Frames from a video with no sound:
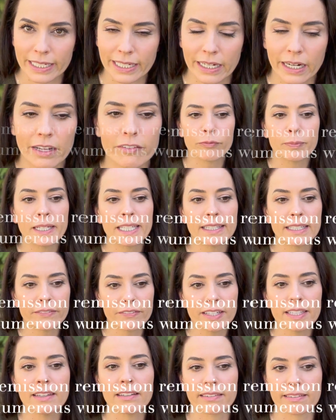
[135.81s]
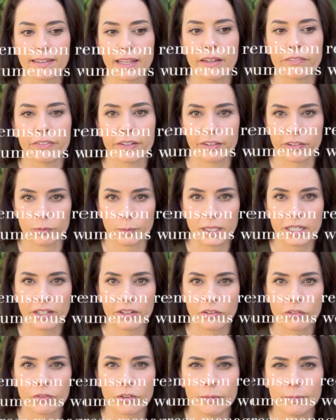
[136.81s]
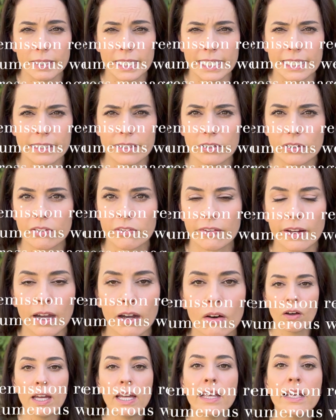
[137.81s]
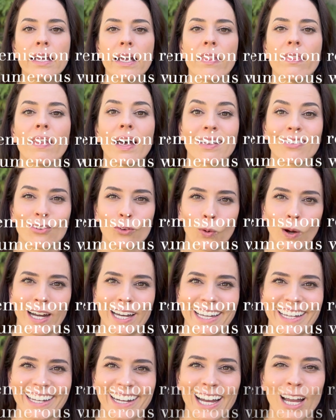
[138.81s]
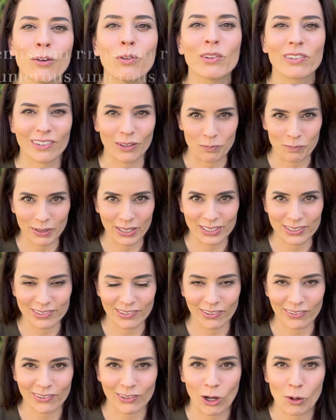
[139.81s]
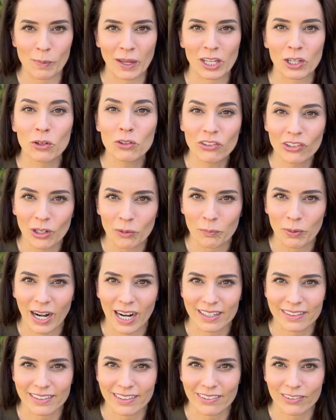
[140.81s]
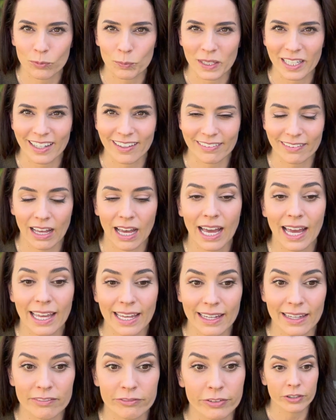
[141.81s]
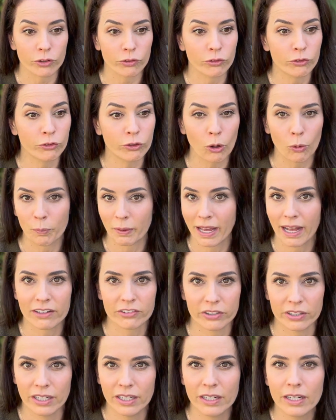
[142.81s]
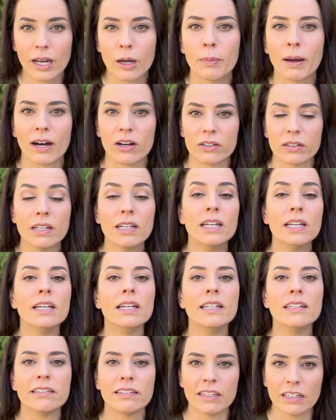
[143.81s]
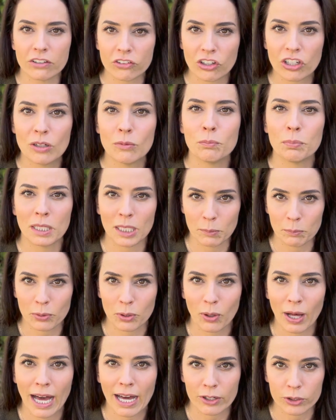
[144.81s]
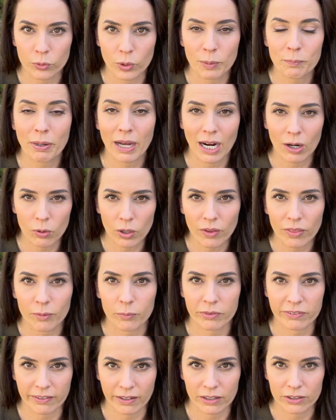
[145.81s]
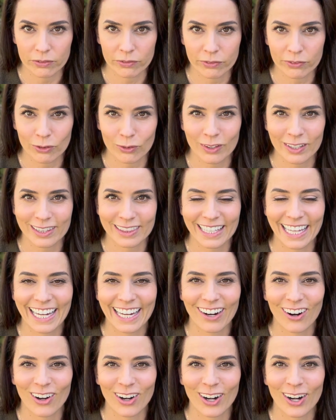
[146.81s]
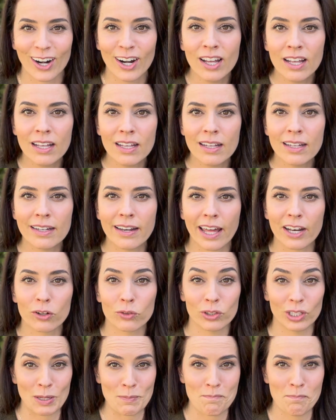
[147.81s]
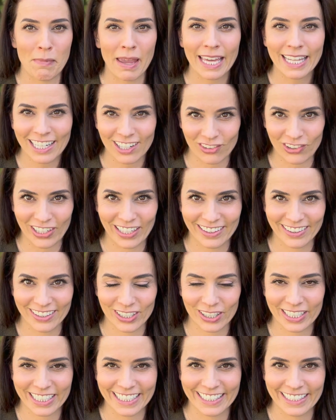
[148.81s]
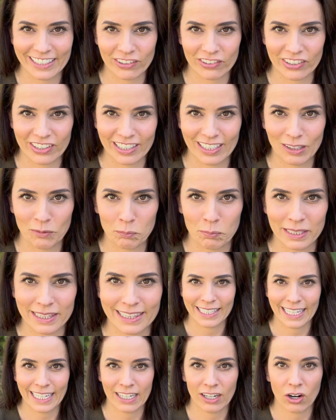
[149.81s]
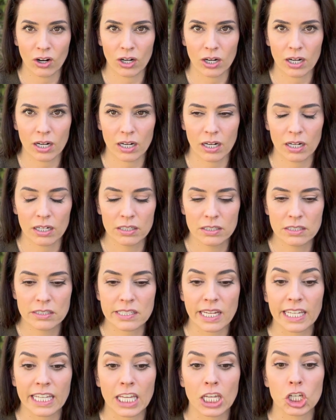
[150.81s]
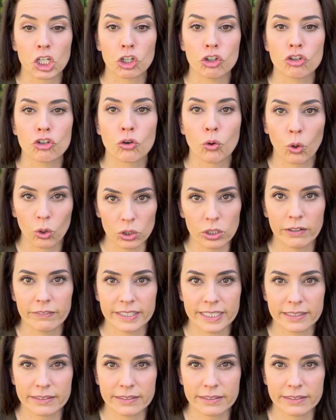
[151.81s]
And I've been living this life experience for many years now, and that's why I was compelled to start my coaching practice, because I feel so passionate about teaching people how to empower themselves so that they are not only managing their condition, but they are taking control of it.